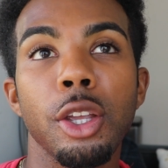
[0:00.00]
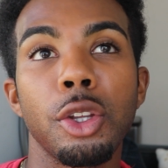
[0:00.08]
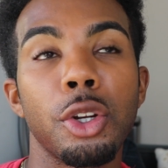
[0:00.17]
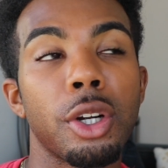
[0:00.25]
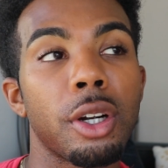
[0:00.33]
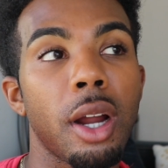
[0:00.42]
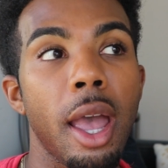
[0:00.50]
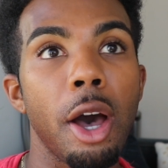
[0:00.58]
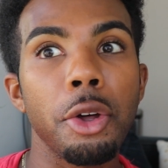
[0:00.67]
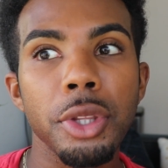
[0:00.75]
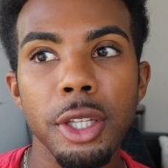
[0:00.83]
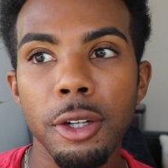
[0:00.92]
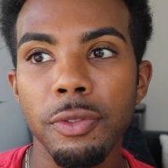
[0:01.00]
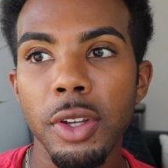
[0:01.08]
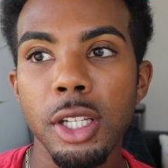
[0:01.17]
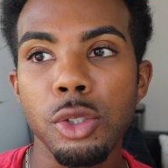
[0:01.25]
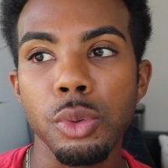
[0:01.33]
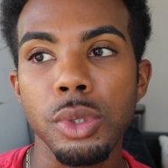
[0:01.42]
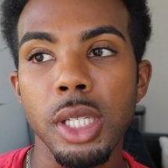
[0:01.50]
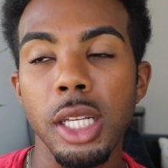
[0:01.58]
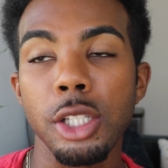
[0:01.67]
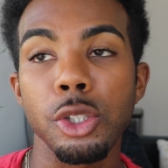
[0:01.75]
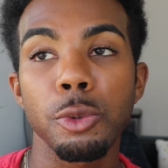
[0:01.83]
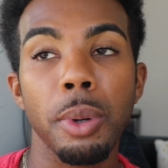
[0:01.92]
Your health and your fitness
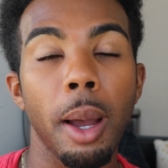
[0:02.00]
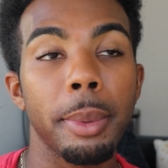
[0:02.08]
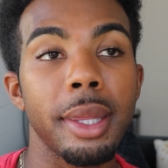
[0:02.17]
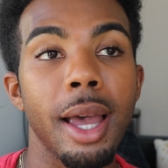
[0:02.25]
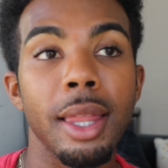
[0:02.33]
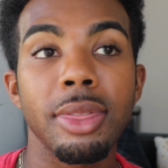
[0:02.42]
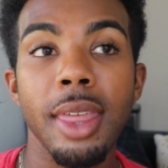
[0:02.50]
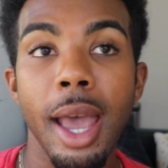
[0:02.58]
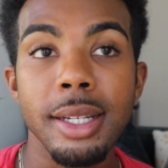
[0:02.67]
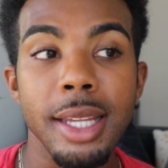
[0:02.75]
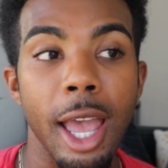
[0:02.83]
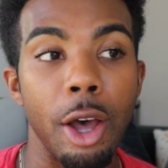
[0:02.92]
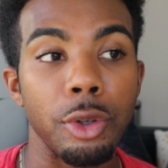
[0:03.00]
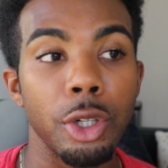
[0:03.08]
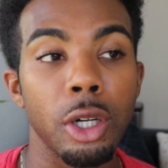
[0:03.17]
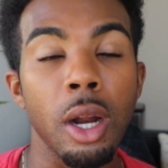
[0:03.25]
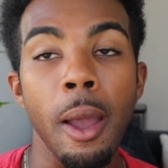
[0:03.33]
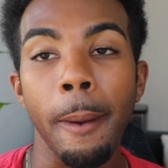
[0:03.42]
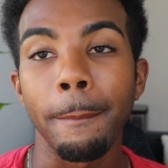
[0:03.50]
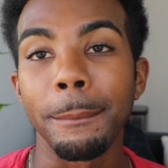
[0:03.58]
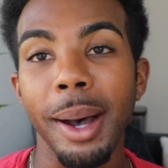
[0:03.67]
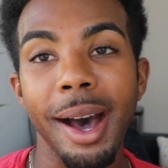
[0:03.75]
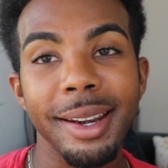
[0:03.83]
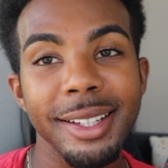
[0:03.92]
routines, you probably got that down. Your
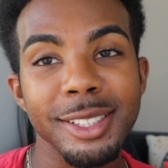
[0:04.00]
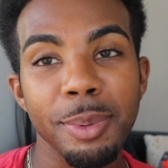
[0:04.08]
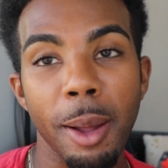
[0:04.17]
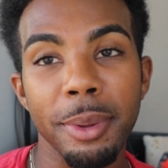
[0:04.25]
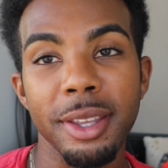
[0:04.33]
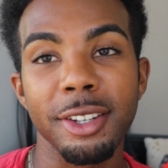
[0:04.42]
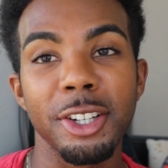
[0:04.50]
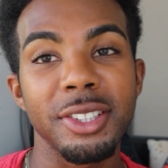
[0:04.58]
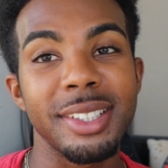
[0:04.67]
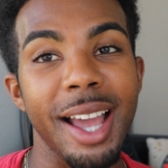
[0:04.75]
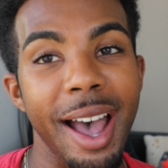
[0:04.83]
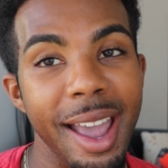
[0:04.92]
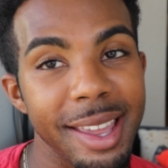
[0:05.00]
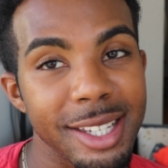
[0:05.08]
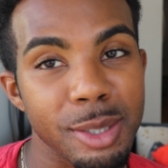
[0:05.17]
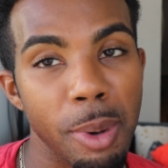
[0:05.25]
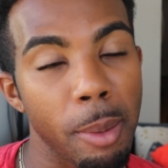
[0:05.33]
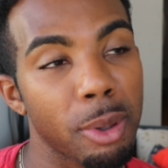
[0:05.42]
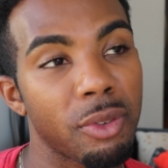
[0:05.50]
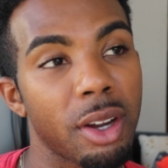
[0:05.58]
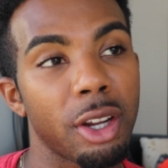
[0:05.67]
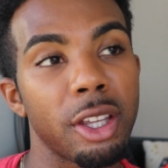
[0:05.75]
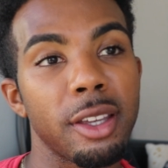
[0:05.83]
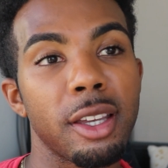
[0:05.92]
body is probably good. Your diet is probably
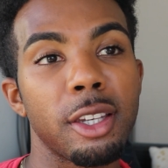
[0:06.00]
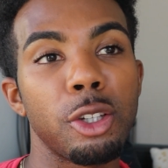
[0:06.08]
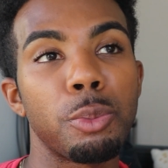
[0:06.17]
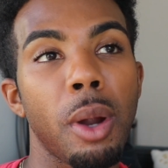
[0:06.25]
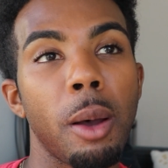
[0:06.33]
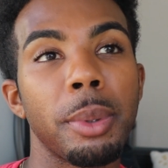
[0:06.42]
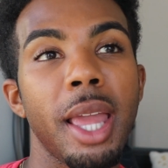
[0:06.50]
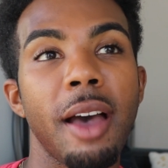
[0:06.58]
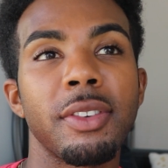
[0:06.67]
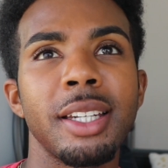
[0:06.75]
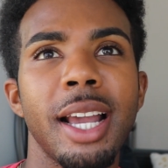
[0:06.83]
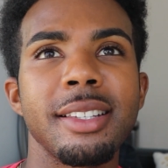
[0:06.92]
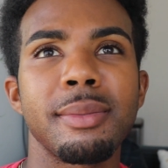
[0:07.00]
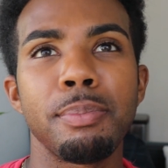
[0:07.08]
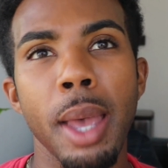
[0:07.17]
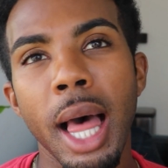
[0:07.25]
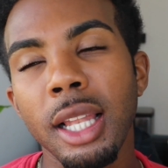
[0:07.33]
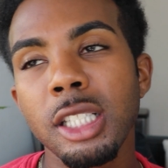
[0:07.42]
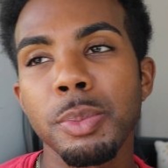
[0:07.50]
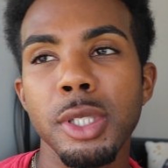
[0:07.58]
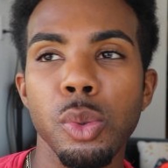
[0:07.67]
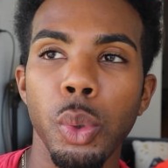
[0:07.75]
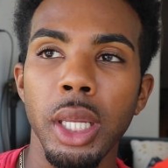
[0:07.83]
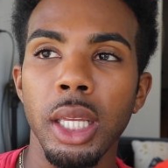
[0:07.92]
very good. You probably have a nice balance
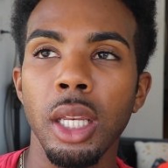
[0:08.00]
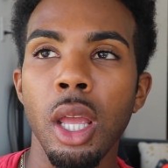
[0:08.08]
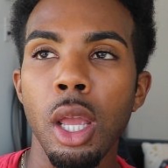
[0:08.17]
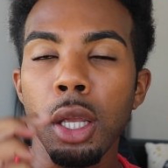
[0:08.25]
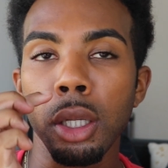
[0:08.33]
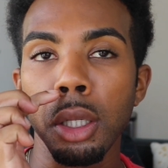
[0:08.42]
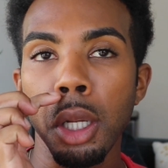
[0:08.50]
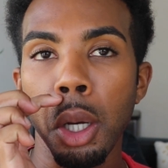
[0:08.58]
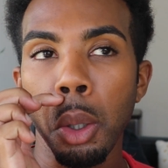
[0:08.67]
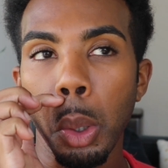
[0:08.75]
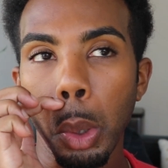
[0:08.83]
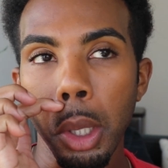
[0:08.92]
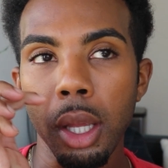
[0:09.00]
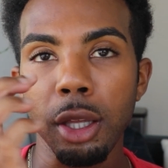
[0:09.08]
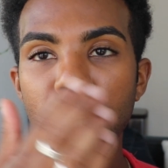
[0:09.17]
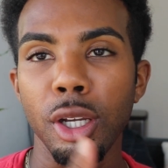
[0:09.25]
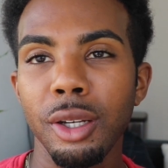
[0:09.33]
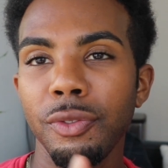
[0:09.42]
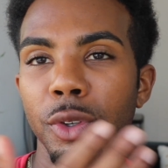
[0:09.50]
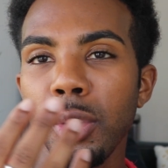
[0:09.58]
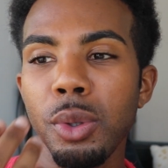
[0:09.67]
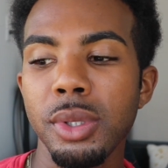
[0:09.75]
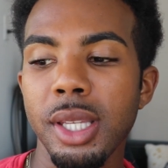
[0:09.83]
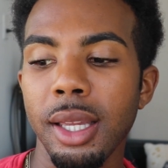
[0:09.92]
between, you know, good
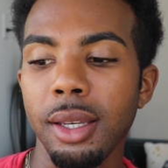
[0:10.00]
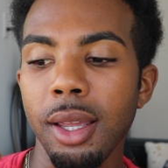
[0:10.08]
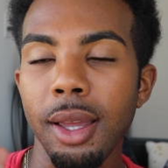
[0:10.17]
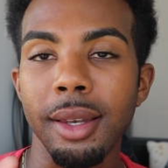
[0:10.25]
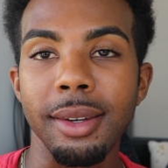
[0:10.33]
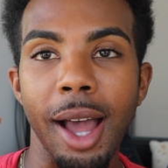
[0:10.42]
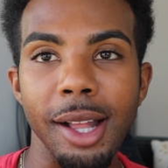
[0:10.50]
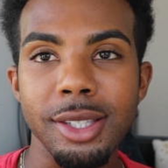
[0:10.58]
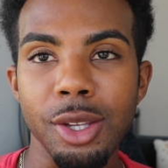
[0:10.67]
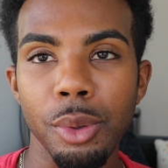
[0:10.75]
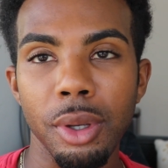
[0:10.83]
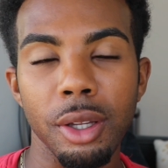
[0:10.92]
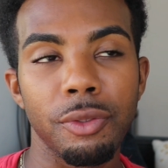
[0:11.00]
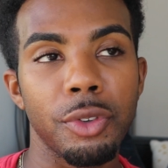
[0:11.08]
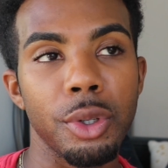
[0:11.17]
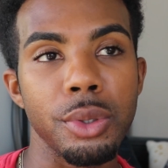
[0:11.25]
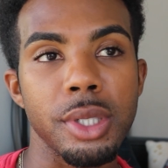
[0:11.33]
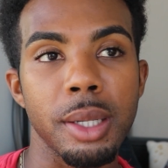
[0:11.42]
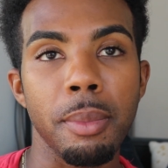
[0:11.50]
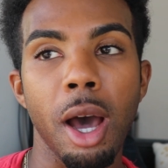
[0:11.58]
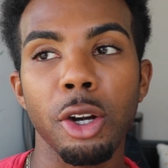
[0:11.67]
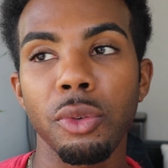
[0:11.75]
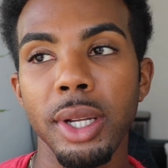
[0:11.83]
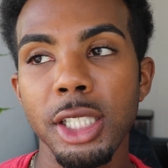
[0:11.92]
foods and not so good foods in
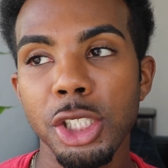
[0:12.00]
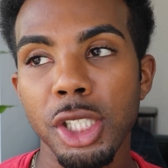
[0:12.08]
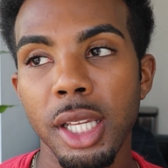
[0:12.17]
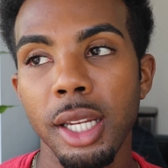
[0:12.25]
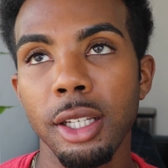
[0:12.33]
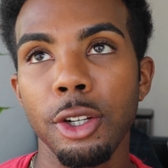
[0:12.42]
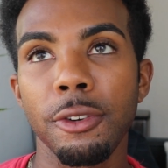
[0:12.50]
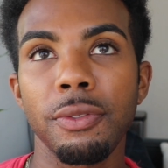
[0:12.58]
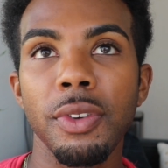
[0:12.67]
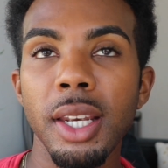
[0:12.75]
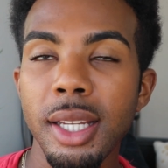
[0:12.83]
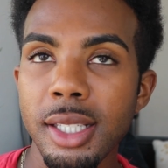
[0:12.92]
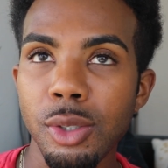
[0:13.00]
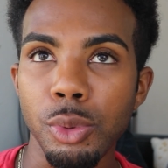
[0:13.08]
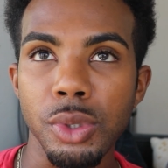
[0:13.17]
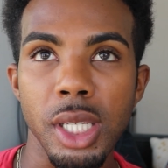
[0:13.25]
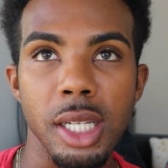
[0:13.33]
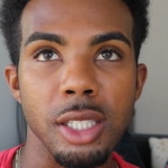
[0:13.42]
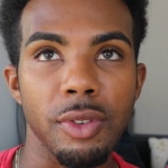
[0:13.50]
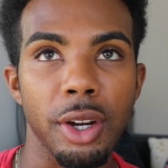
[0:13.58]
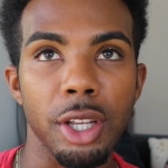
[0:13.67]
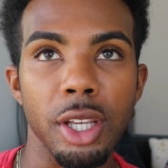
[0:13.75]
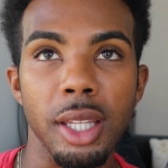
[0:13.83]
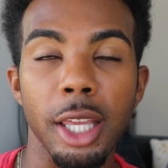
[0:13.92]
moderation, and your fitness routine is
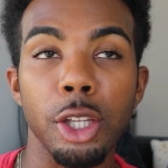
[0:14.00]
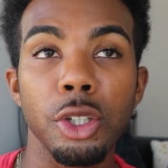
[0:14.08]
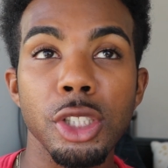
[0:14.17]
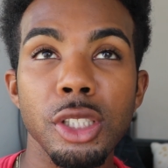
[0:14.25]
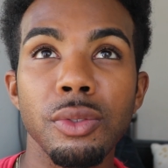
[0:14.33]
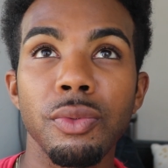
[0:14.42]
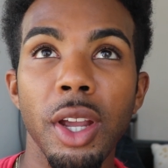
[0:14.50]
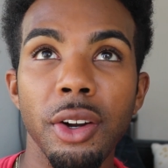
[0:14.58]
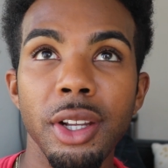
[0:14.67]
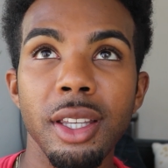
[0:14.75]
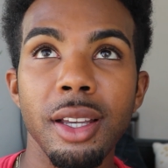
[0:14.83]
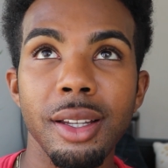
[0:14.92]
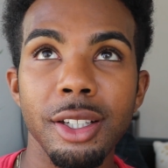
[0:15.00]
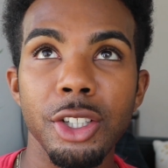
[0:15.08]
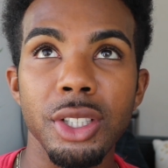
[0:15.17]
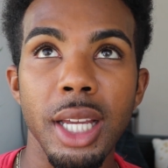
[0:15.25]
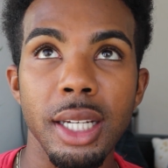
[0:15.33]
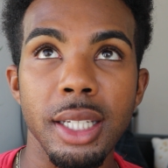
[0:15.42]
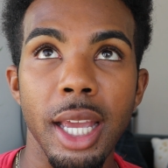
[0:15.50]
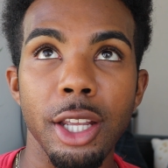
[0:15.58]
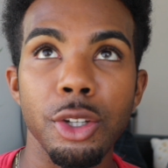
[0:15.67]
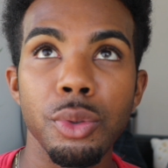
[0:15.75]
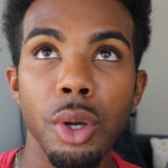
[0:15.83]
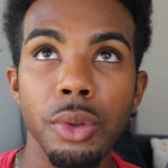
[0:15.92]
very good. Like, you're just very good in your
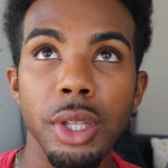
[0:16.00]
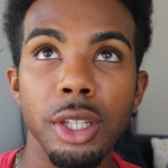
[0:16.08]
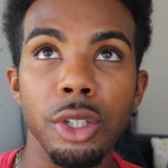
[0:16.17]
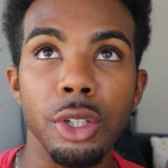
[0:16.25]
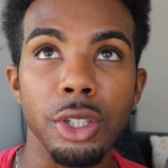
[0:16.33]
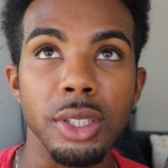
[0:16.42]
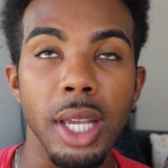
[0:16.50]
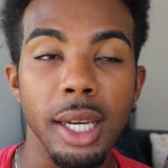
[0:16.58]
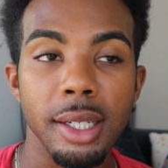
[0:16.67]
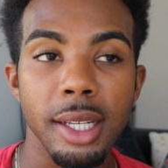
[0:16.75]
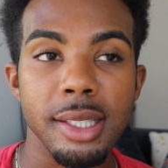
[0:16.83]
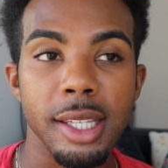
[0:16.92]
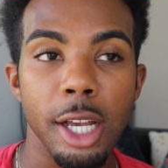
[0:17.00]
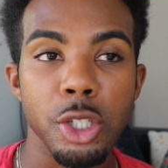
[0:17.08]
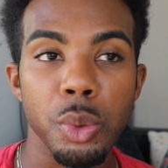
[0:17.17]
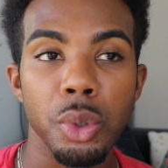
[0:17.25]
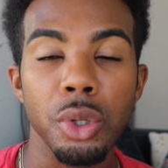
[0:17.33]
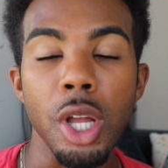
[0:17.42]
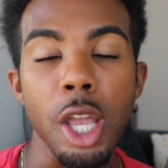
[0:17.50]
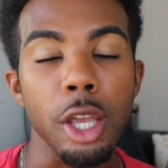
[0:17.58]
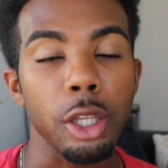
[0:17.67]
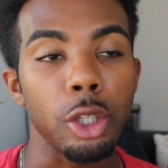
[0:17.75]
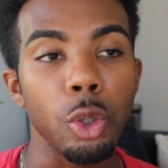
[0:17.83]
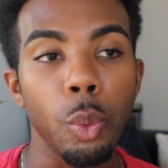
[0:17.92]
day-to-day. You know that your day-to-day schedule,
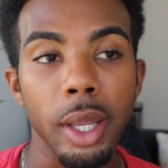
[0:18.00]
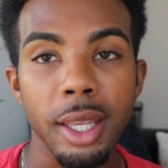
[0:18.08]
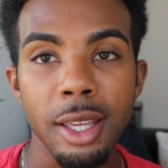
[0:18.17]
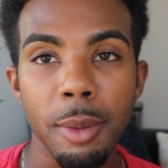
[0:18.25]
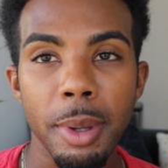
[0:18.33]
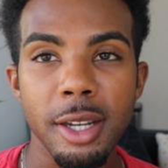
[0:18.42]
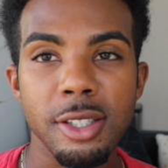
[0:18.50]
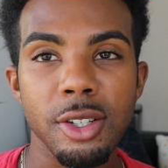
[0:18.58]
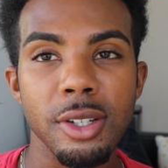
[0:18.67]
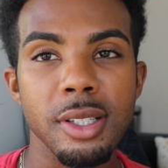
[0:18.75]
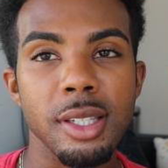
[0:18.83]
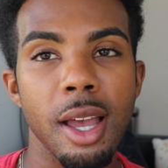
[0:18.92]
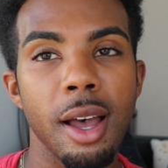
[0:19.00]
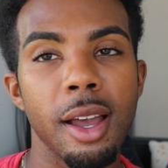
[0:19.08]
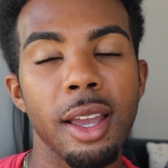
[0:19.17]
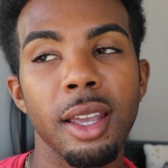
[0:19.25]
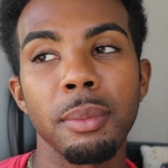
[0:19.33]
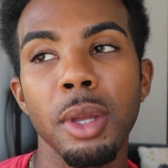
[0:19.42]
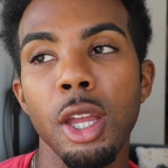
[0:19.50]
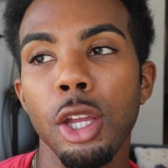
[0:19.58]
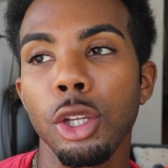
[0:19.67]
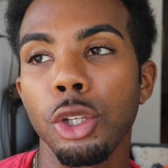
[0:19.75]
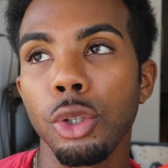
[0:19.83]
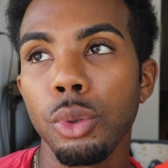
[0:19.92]
you waking up at a certain time,
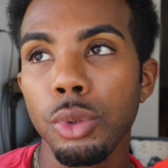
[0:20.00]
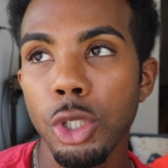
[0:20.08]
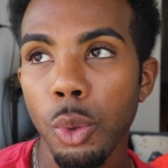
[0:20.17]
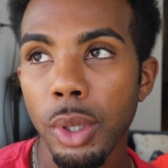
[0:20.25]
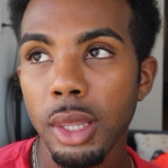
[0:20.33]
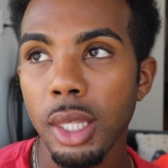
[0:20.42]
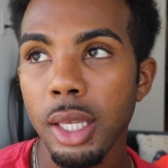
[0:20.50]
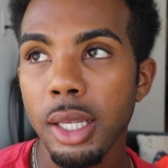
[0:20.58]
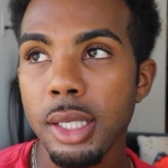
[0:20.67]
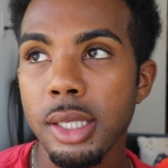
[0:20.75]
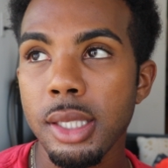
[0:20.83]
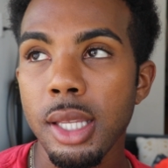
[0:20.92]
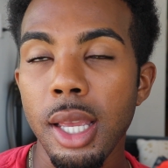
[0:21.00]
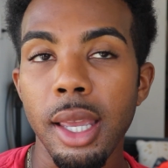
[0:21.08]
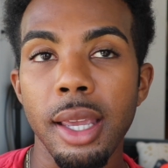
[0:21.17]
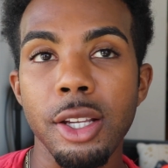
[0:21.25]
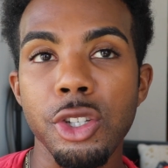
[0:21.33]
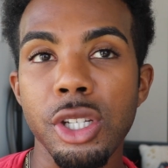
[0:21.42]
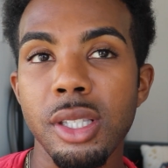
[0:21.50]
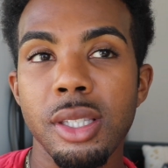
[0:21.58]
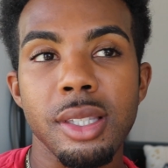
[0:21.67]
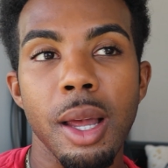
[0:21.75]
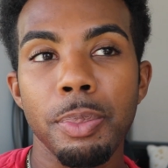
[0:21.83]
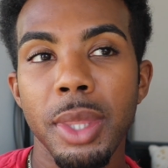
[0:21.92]
you doing this, is
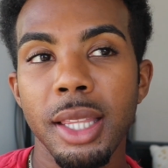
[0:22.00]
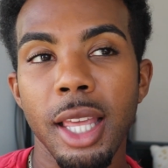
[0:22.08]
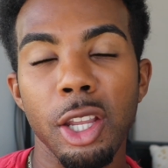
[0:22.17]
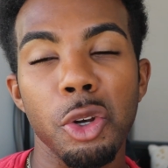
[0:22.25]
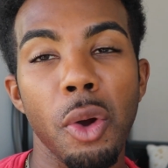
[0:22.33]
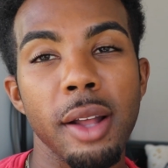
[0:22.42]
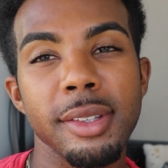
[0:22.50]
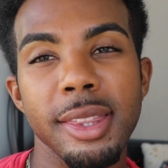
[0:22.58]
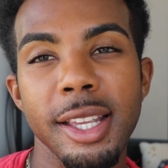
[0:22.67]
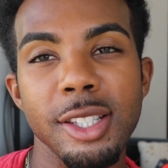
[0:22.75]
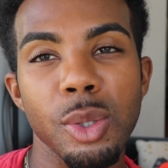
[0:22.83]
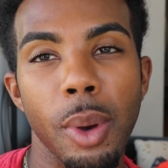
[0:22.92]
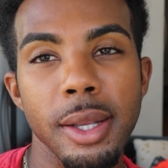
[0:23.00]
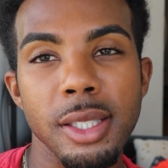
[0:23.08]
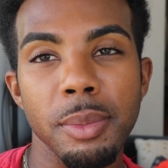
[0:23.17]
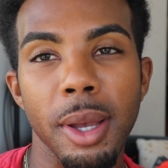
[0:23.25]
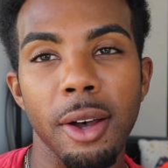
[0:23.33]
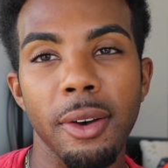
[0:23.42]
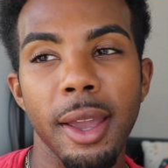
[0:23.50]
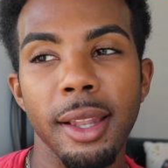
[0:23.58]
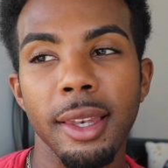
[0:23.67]
just something that you don't have to think twice about.